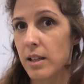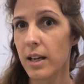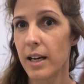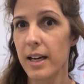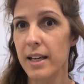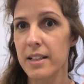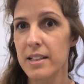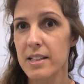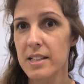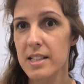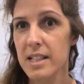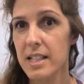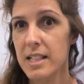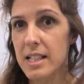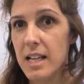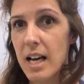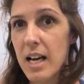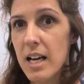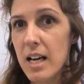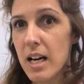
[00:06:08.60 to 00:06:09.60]
And
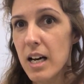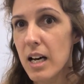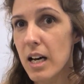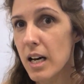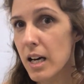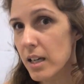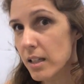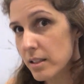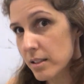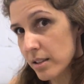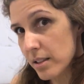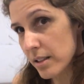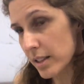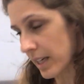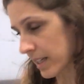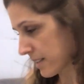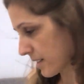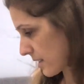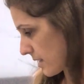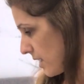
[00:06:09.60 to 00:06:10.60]
ta-ta,
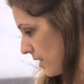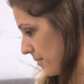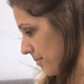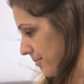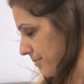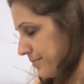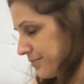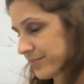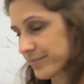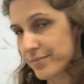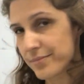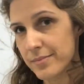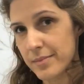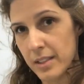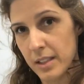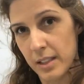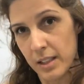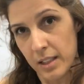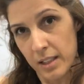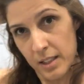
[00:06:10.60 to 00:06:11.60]
that's done.
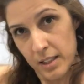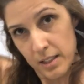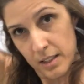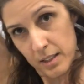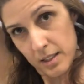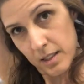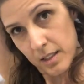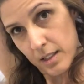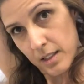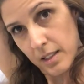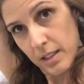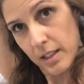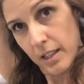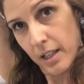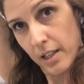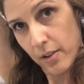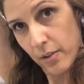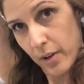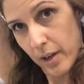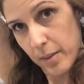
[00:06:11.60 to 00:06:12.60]
Then
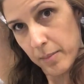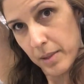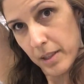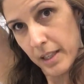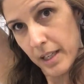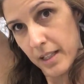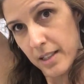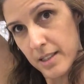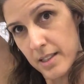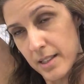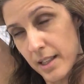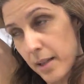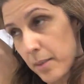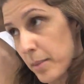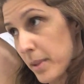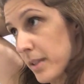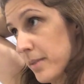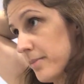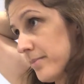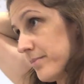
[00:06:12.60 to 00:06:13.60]
I grab the next segment.